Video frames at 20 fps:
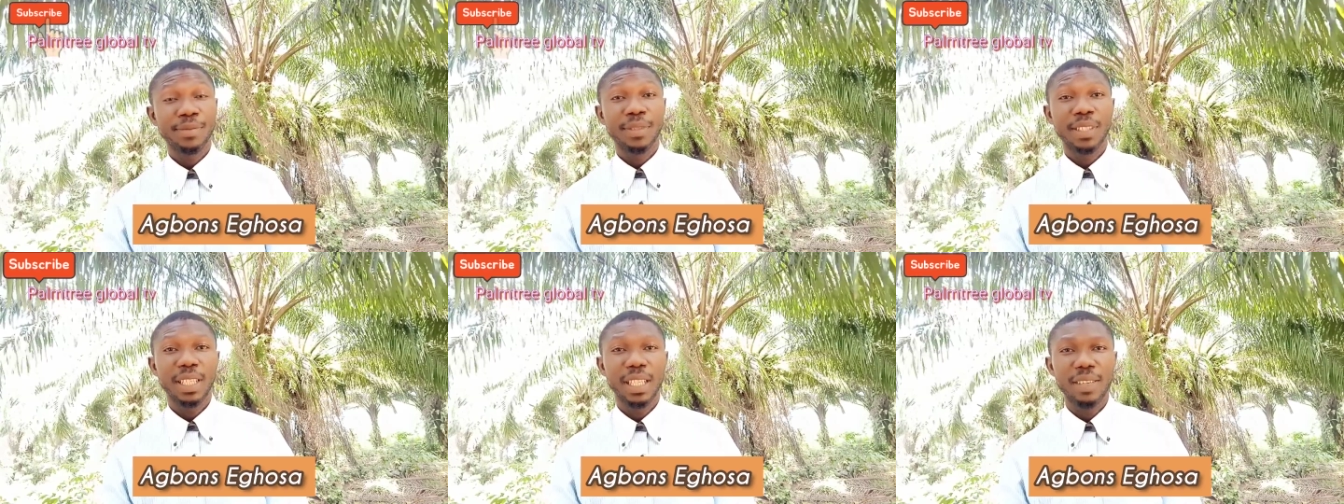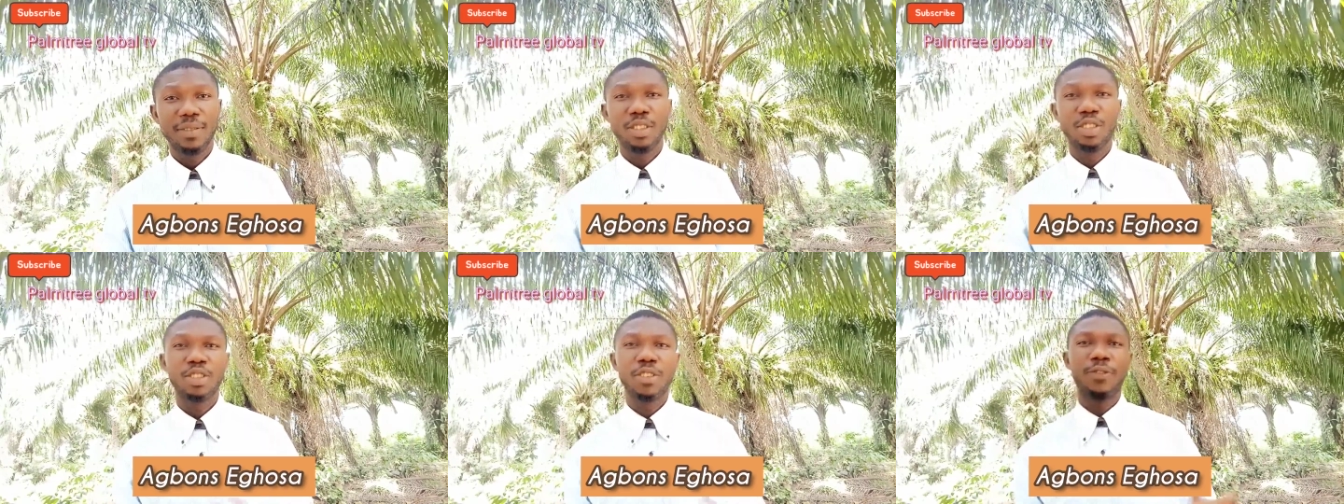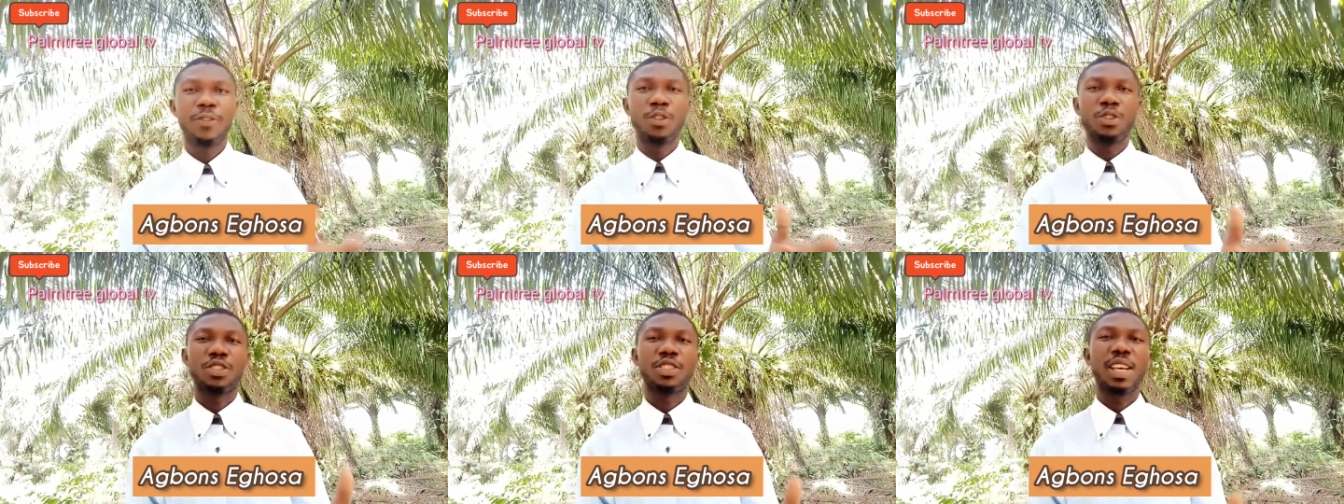It is your
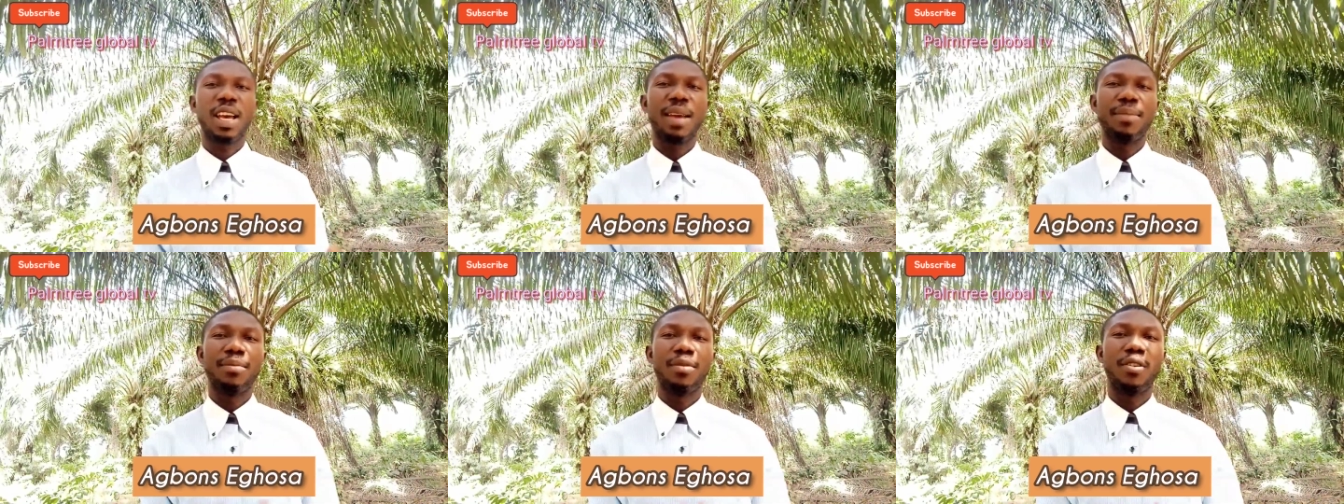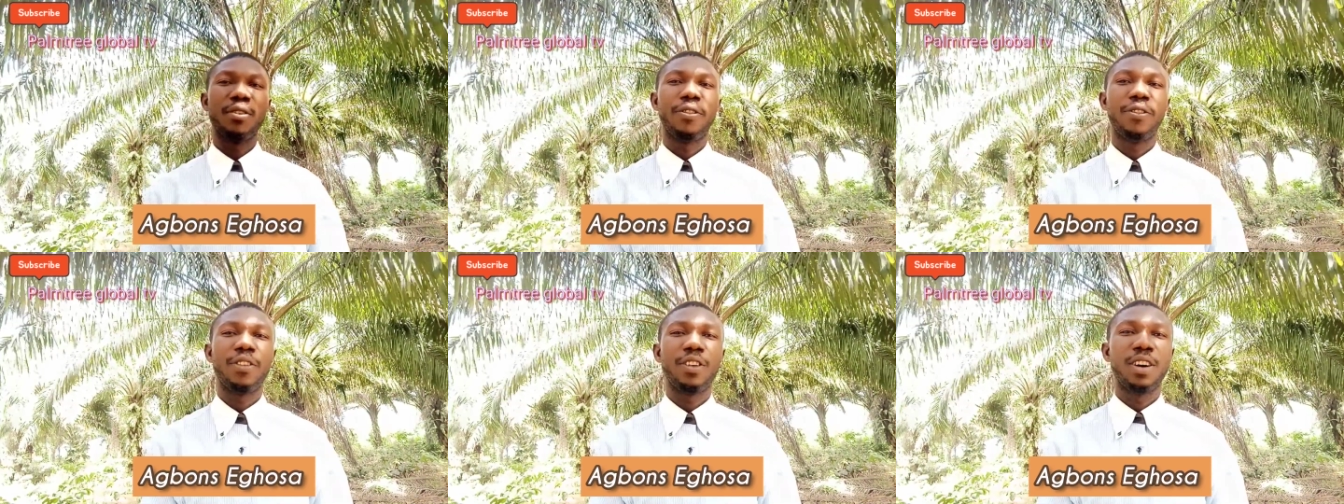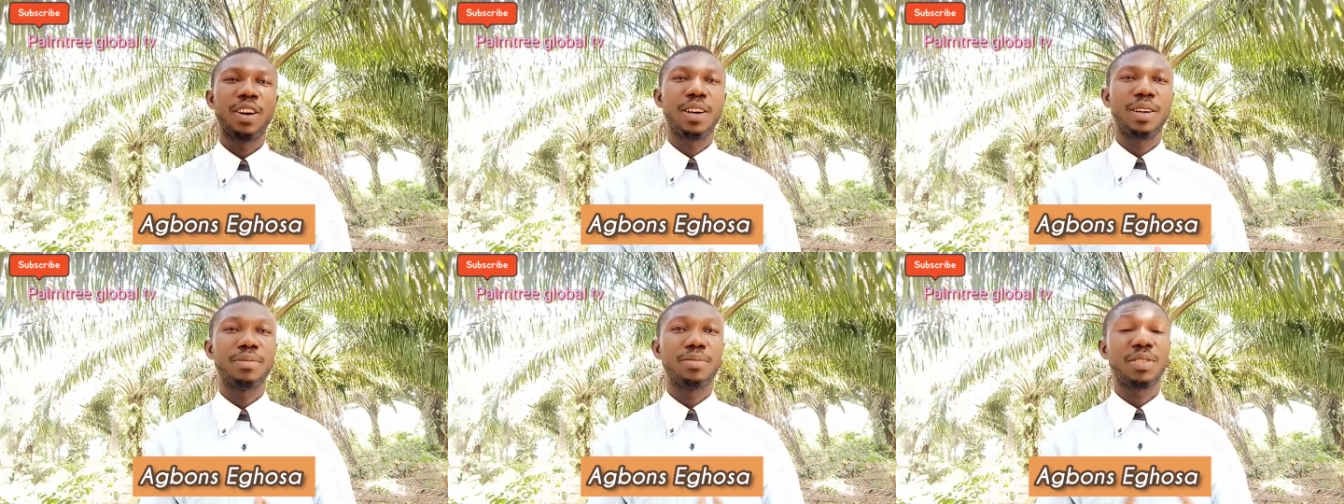first time of
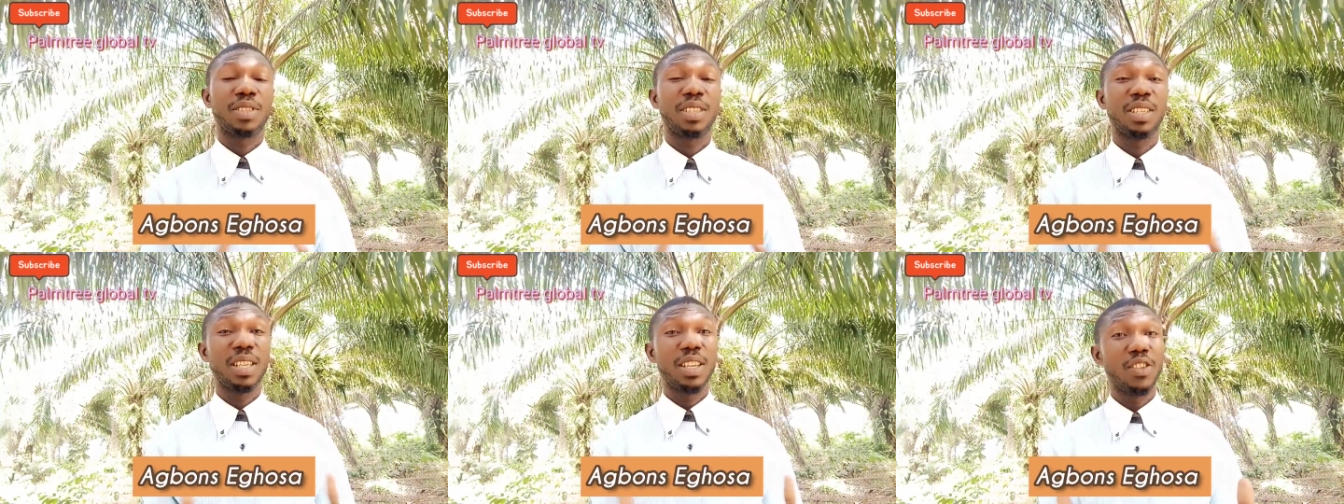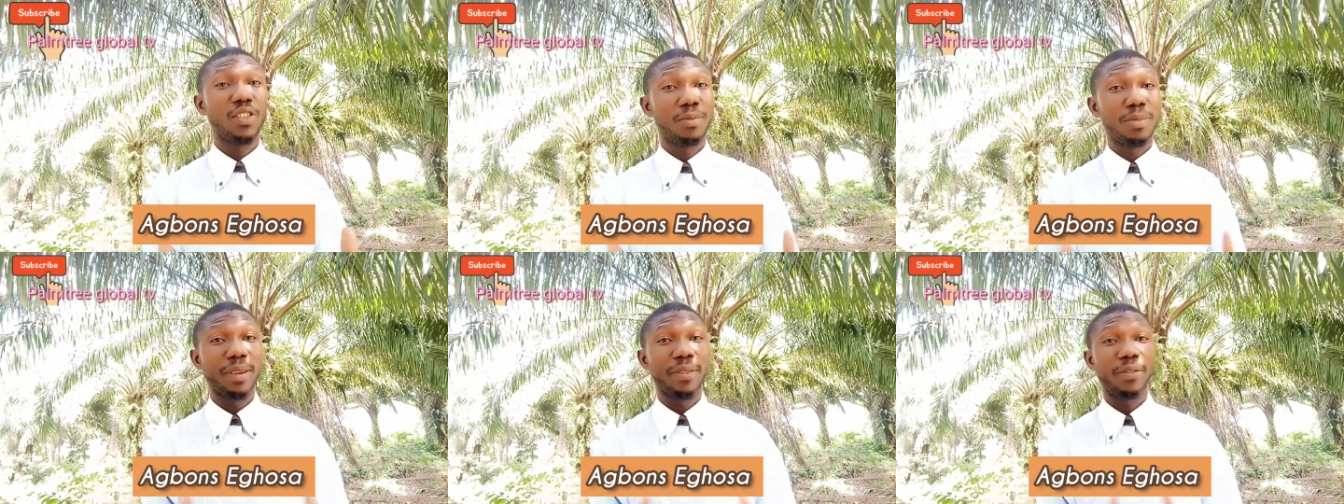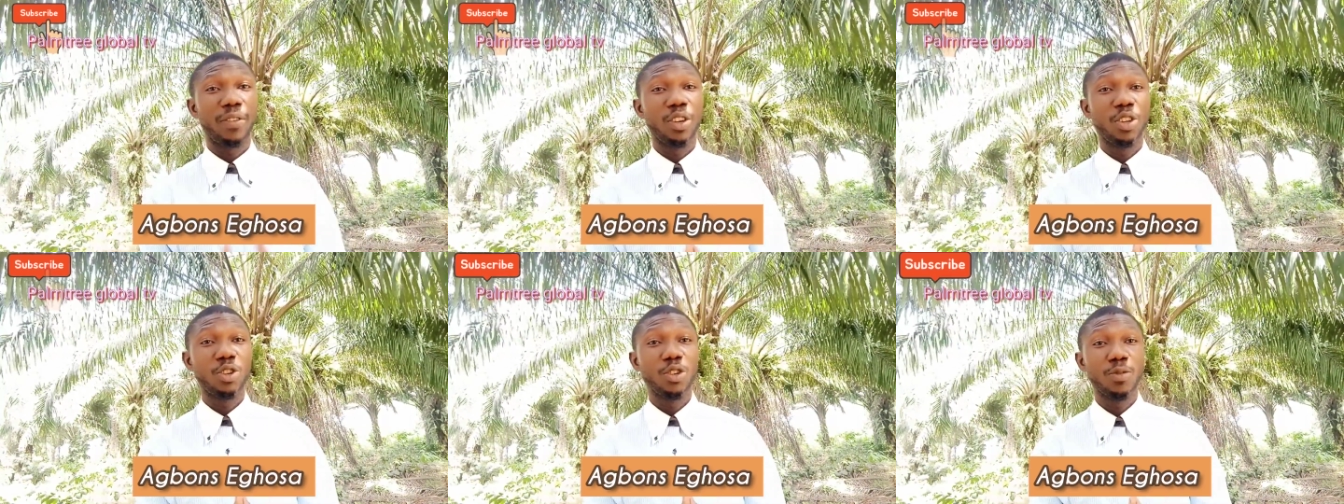uh, seeing any of my video.